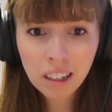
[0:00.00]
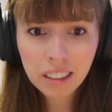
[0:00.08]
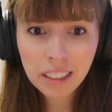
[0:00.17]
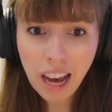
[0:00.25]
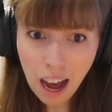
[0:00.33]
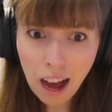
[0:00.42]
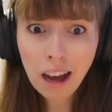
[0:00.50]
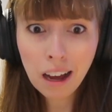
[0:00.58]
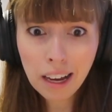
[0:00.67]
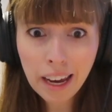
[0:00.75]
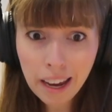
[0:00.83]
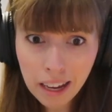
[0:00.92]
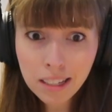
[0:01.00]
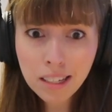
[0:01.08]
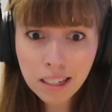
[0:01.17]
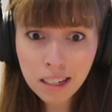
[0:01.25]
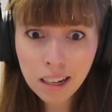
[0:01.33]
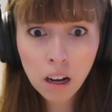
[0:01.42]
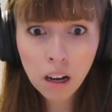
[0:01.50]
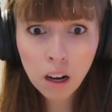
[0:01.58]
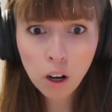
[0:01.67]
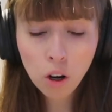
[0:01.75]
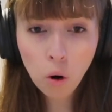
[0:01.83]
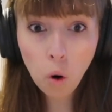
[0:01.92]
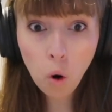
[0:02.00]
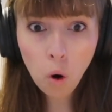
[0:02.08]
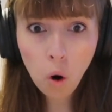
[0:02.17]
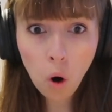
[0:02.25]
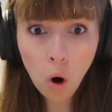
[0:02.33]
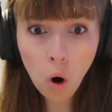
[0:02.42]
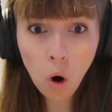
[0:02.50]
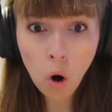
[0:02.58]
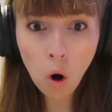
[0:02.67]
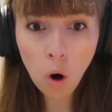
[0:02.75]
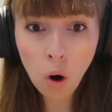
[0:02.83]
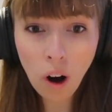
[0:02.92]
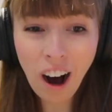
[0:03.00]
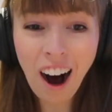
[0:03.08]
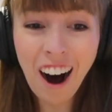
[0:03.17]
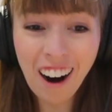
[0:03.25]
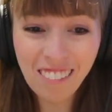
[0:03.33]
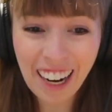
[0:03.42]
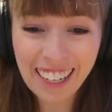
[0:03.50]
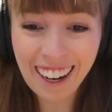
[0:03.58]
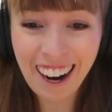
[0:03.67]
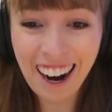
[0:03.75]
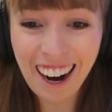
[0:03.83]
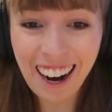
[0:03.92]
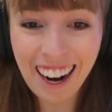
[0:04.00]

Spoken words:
Yeah, he is! Ooh! Oh my gosh!